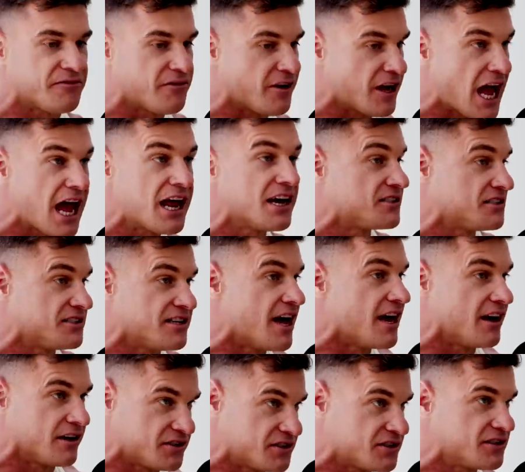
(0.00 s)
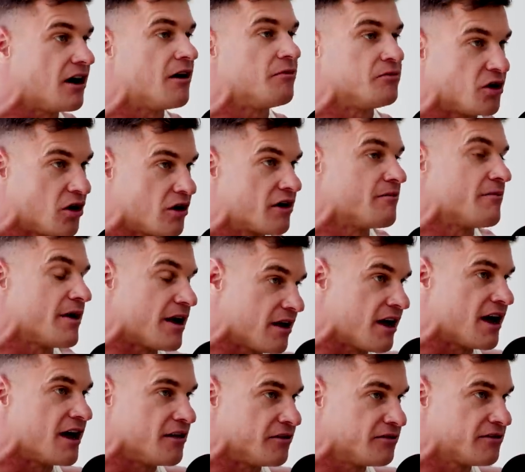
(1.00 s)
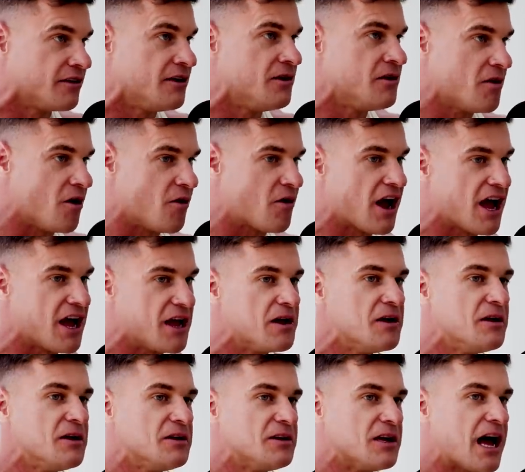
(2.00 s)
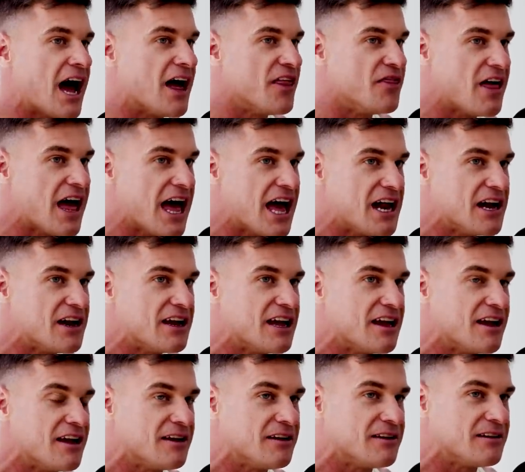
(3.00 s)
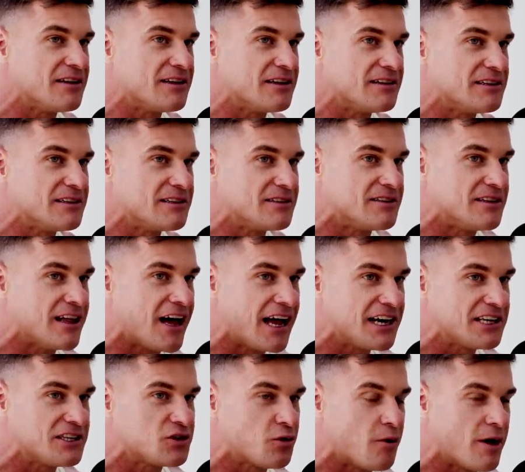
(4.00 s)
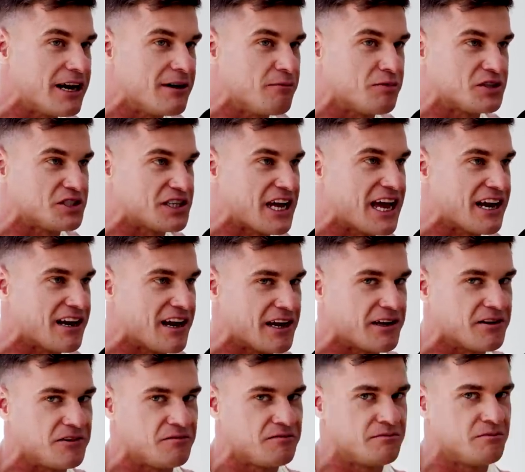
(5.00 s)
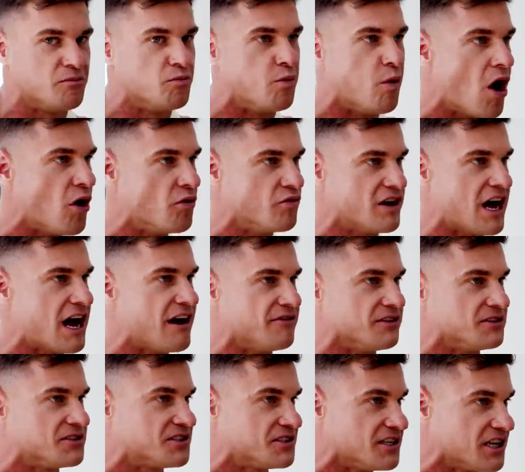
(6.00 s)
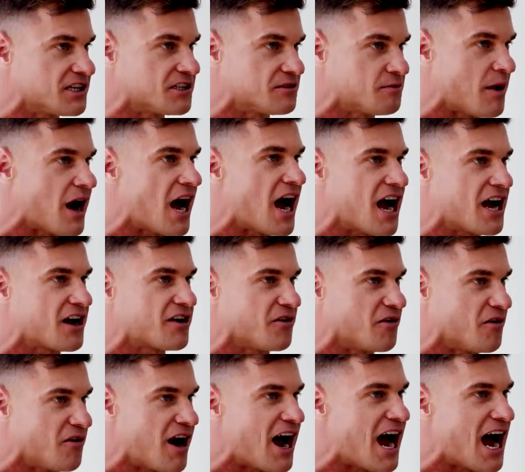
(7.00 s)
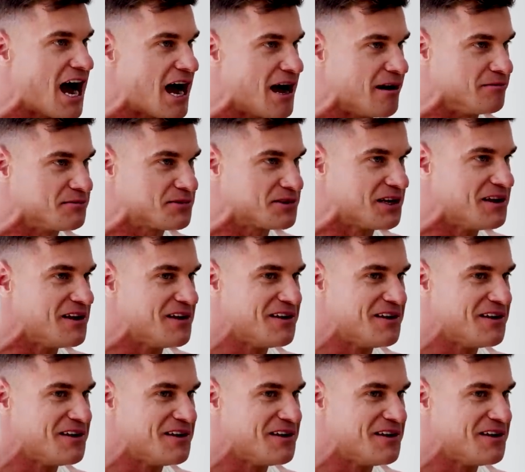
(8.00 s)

forget aesthetics. I'm yeah. talking about health. Okay. And then that 20% like won't have a six pack or yeah. abs